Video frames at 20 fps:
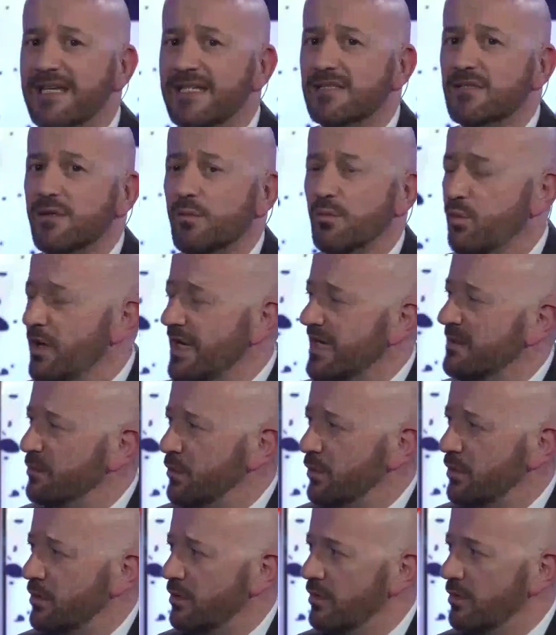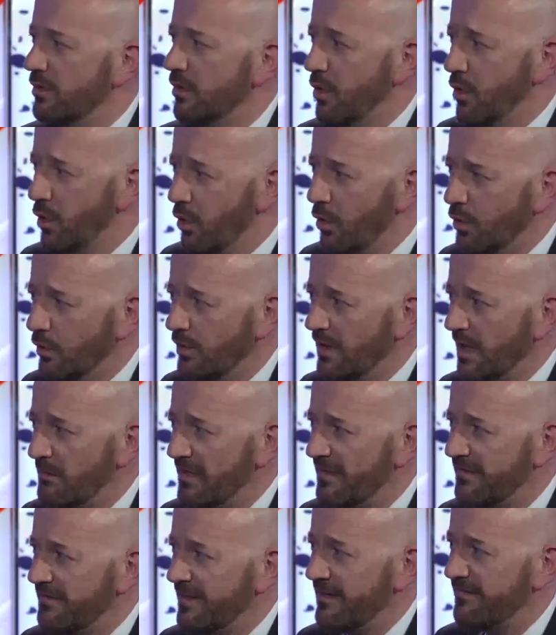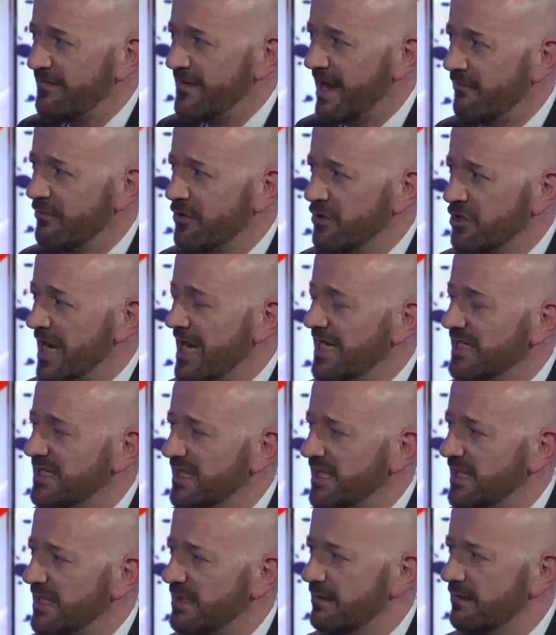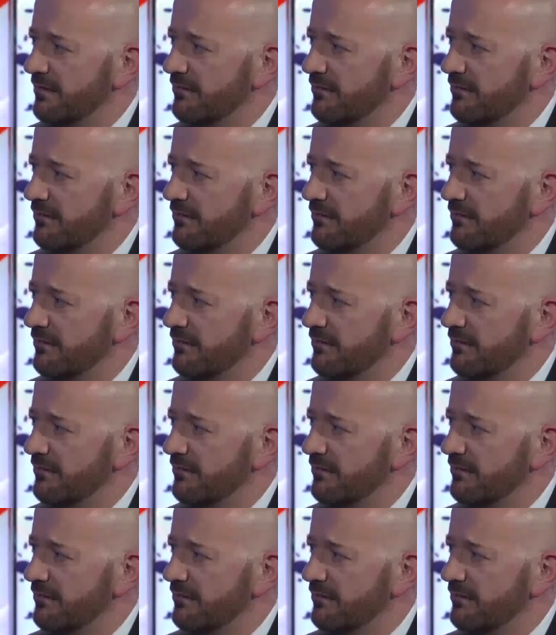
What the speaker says: is Wigmore Hall. I believe they've now rejected